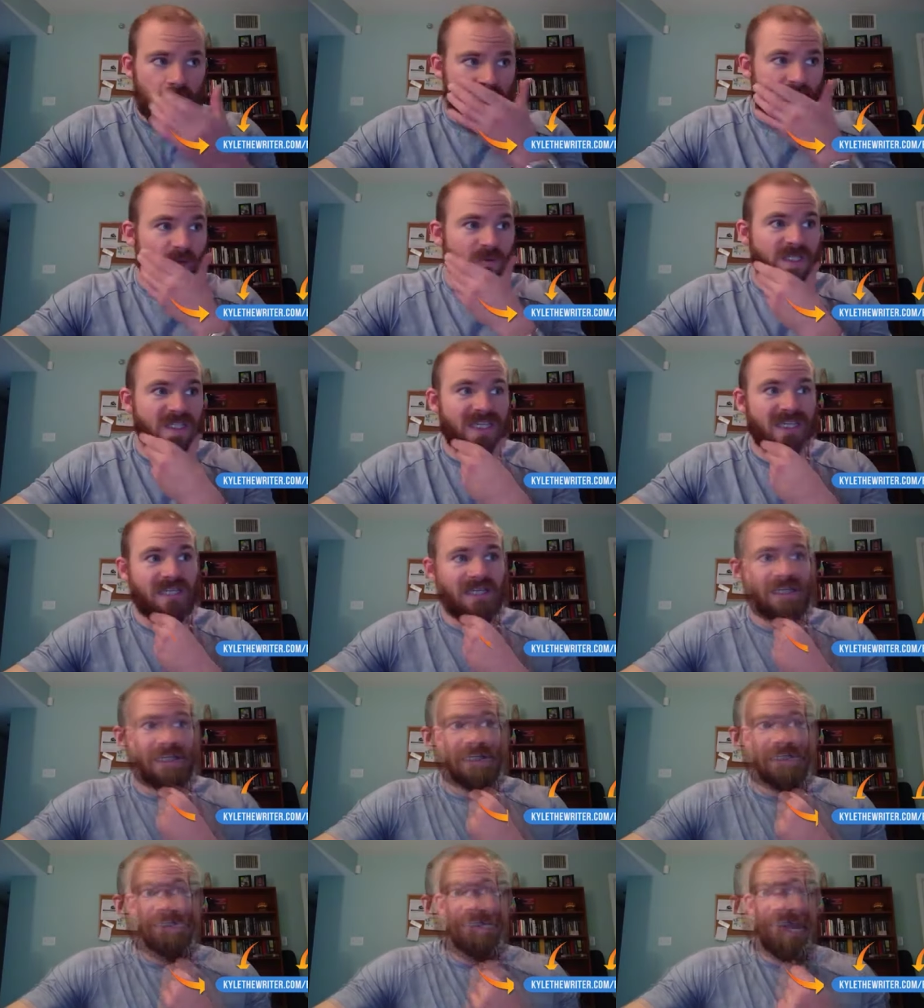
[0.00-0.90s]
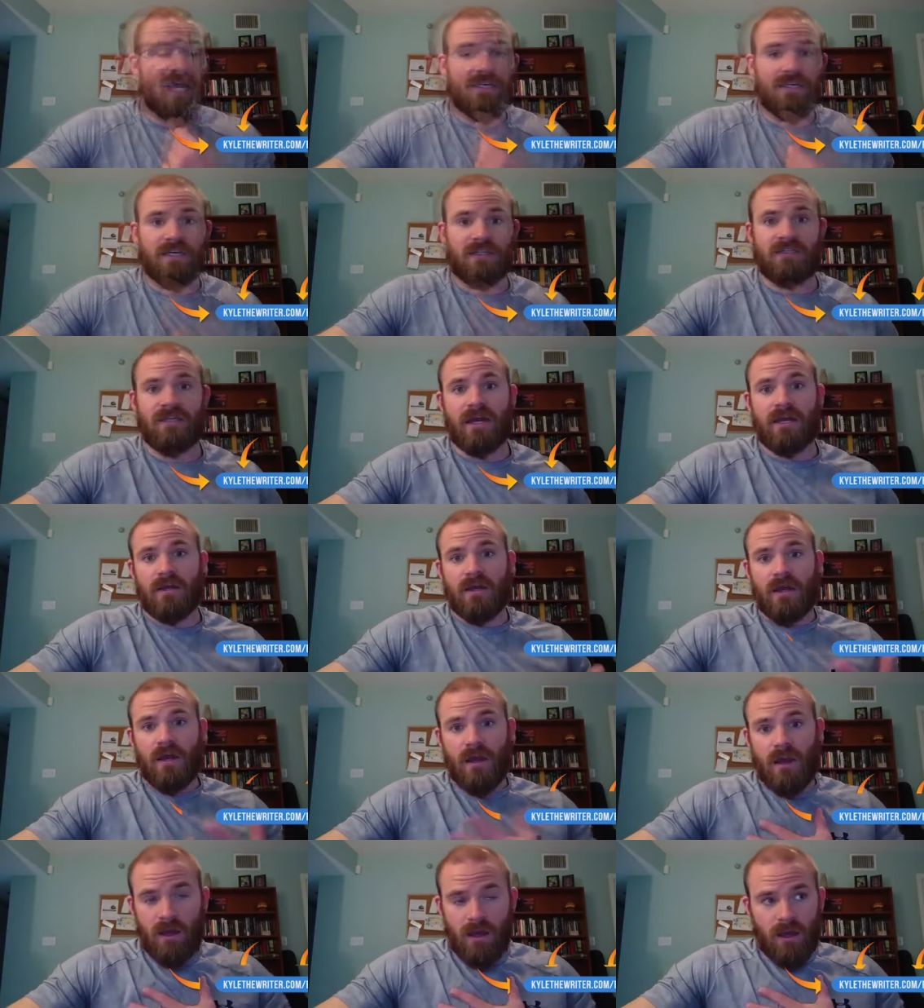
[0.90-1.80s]
using the tactics that
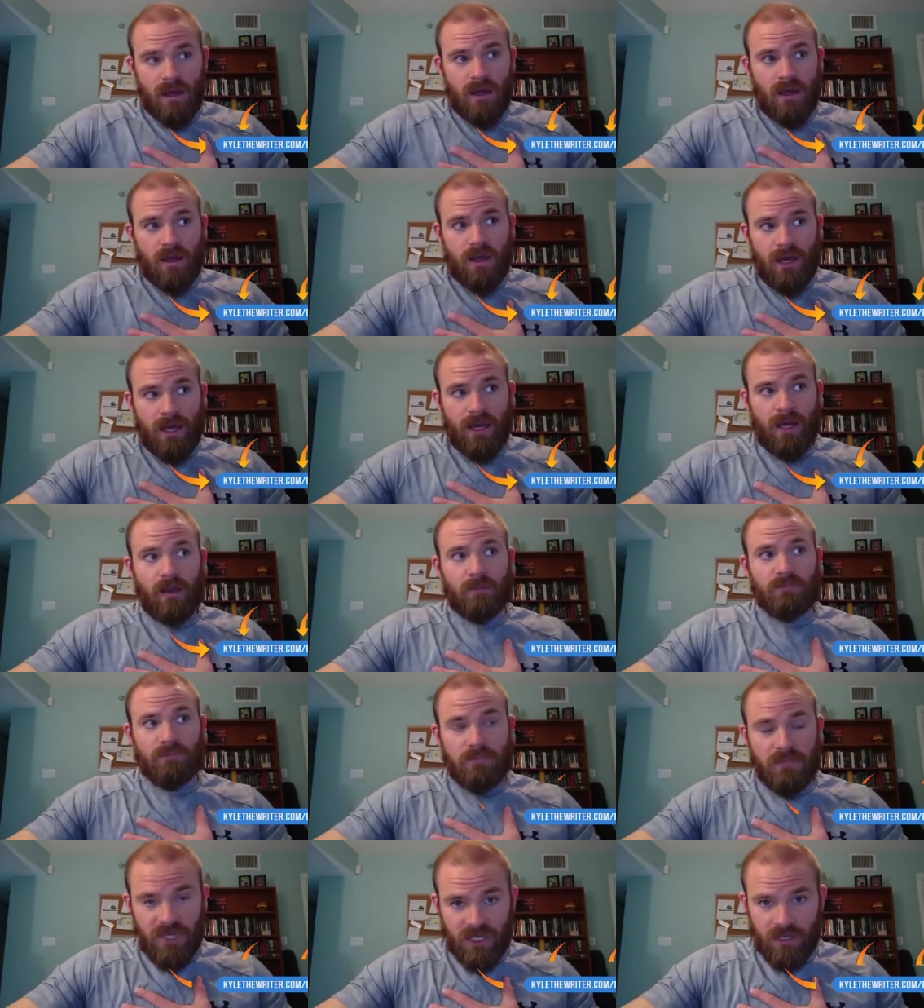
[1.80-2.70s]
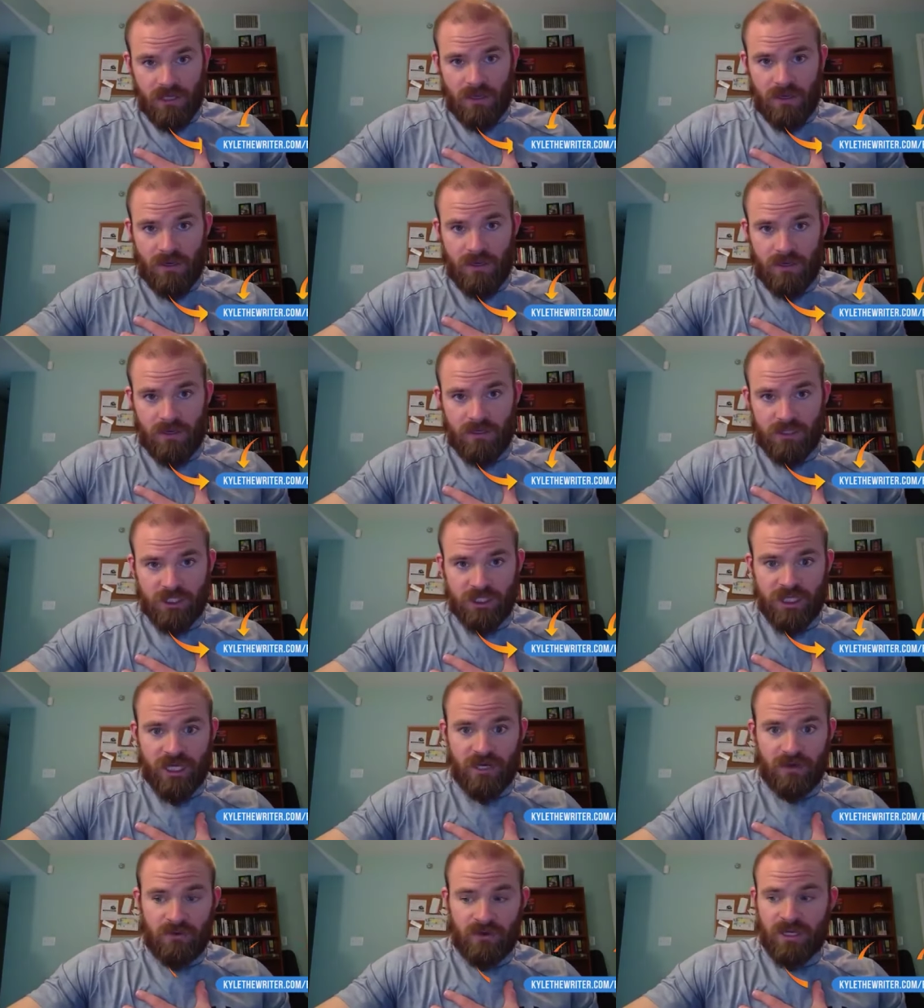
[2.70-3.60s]
help me
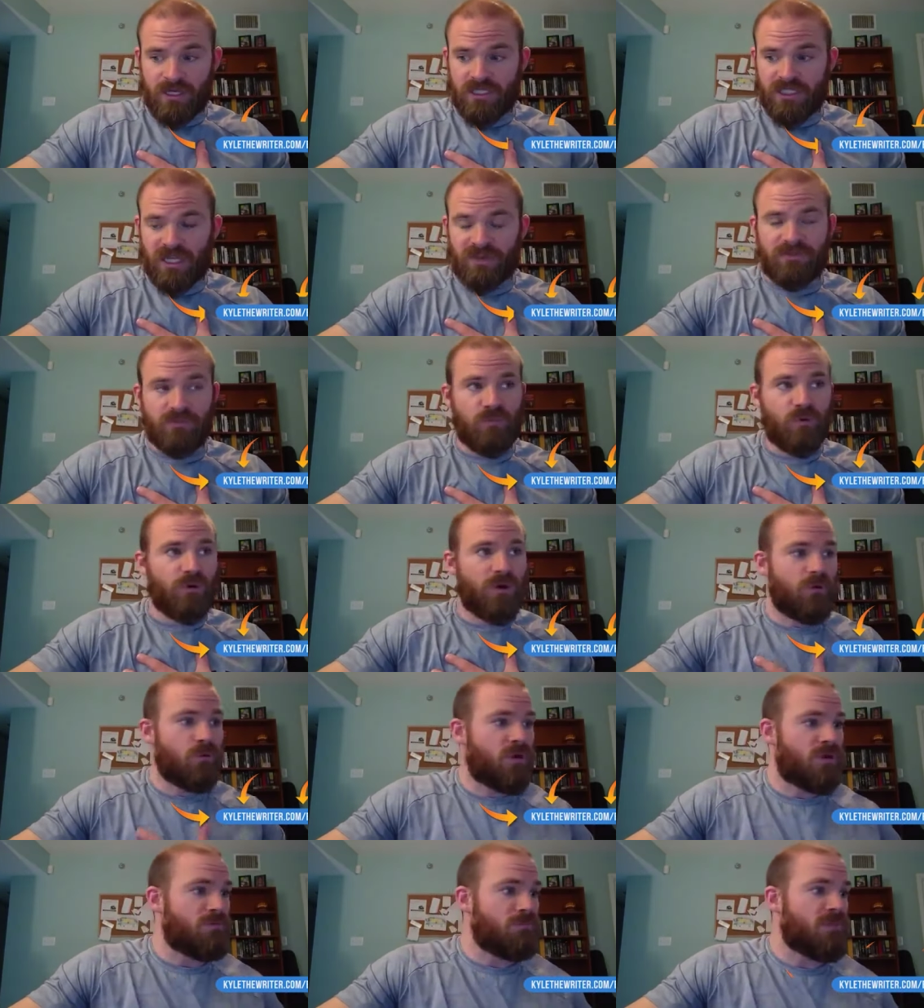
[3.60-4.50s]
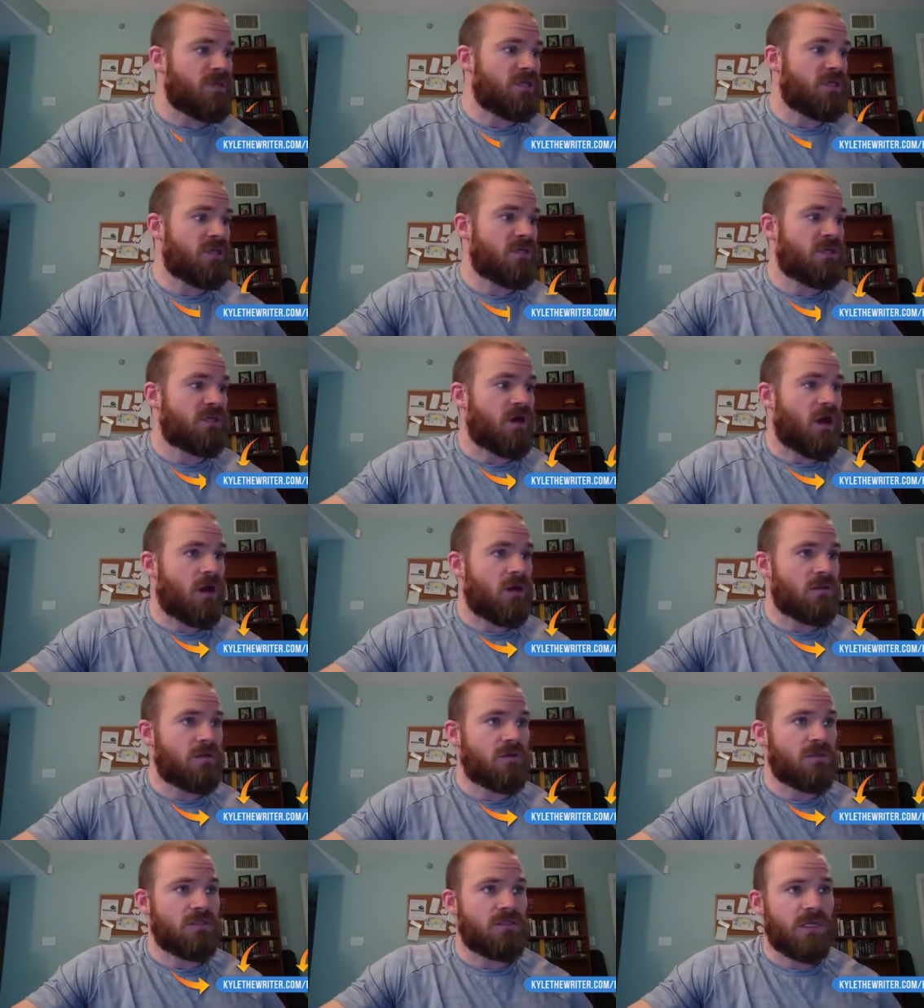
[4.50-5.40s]
generate seven point one million
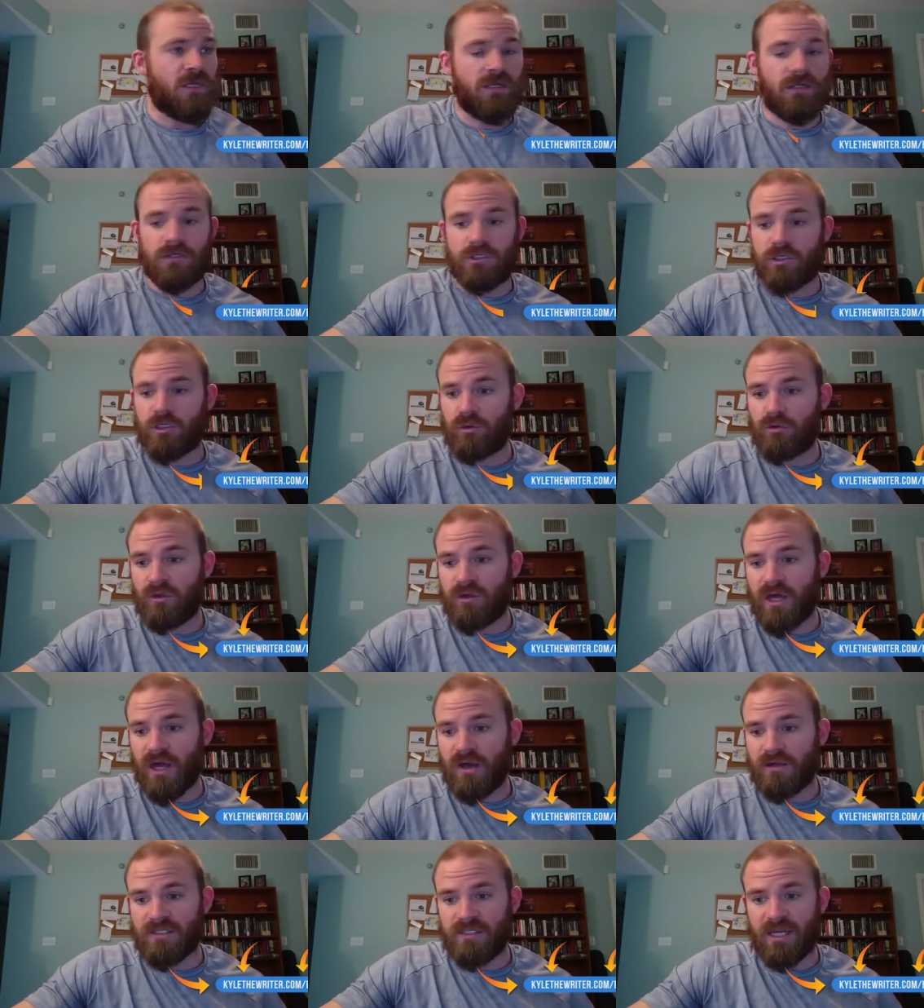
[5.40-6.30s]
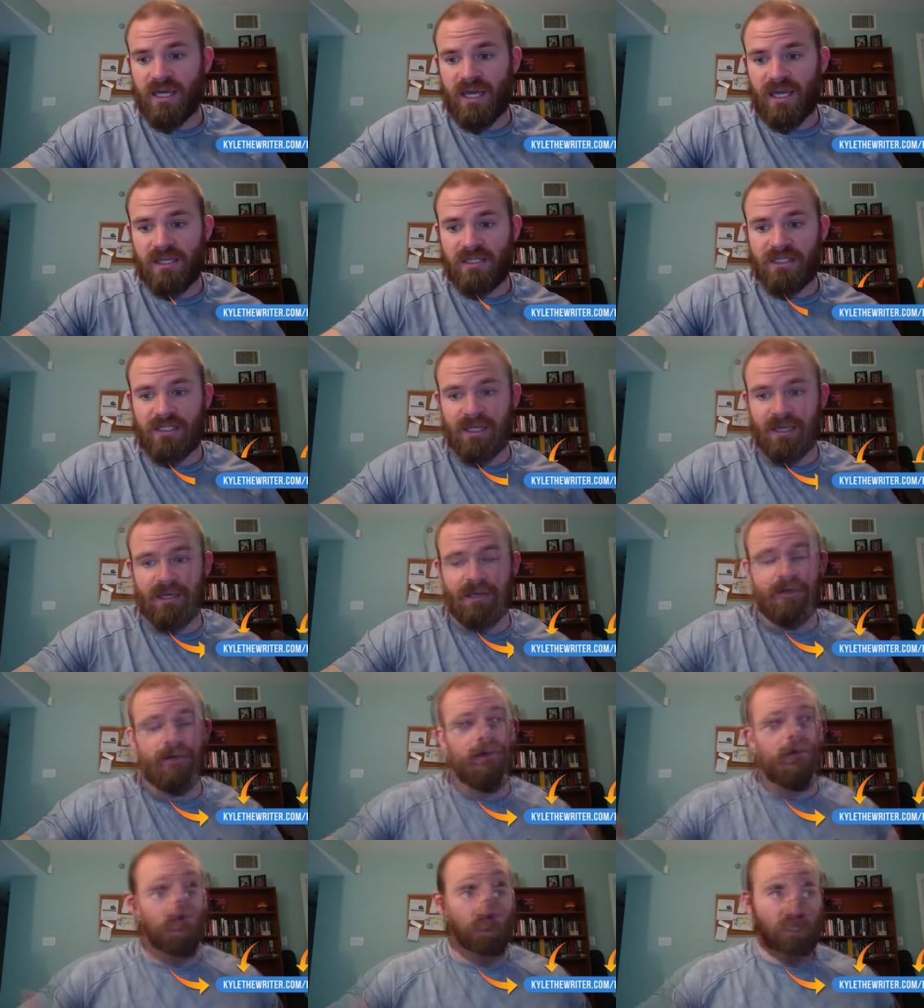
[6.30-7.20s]
dollars in two thousand
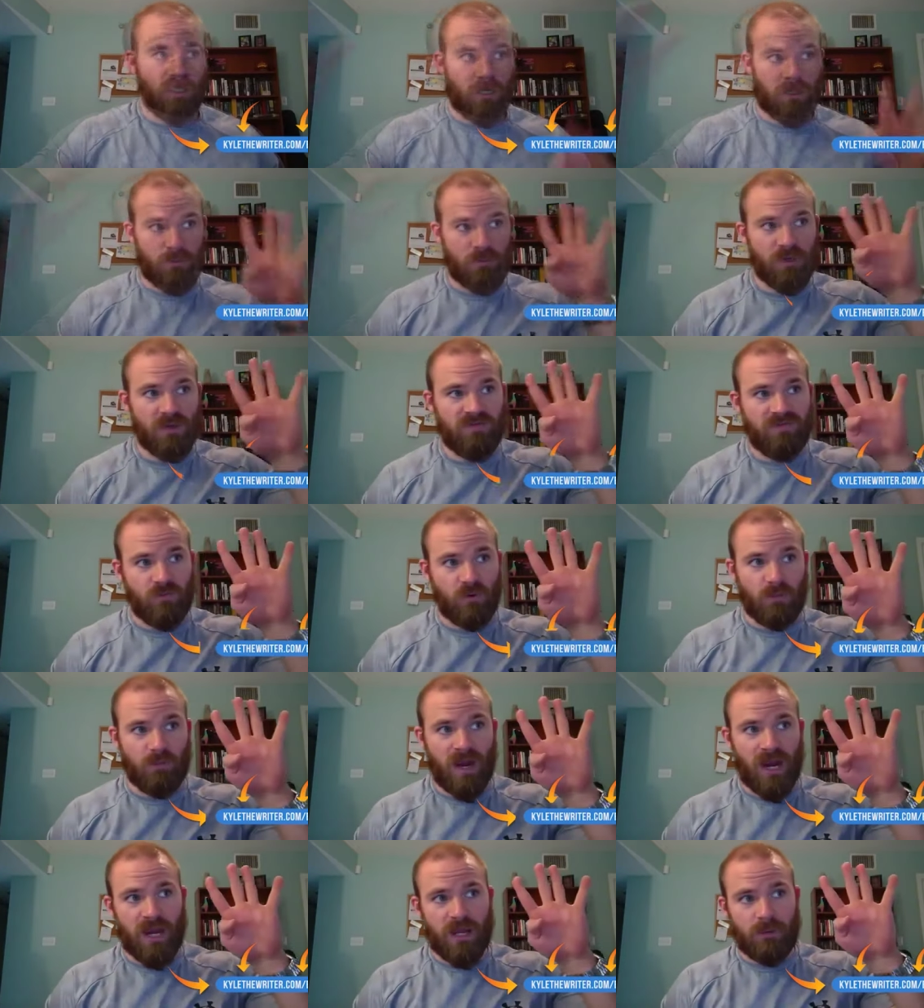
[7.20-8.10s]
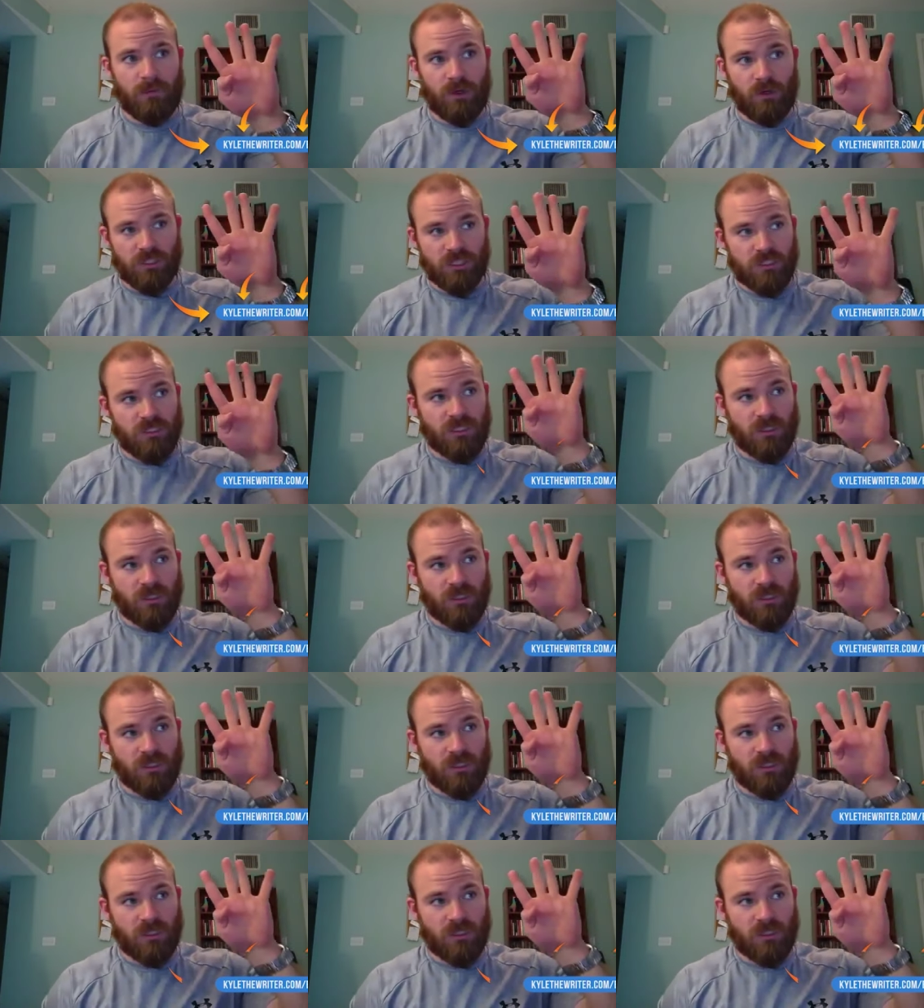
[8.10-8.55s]
eighteen, which are the big four buying emotions.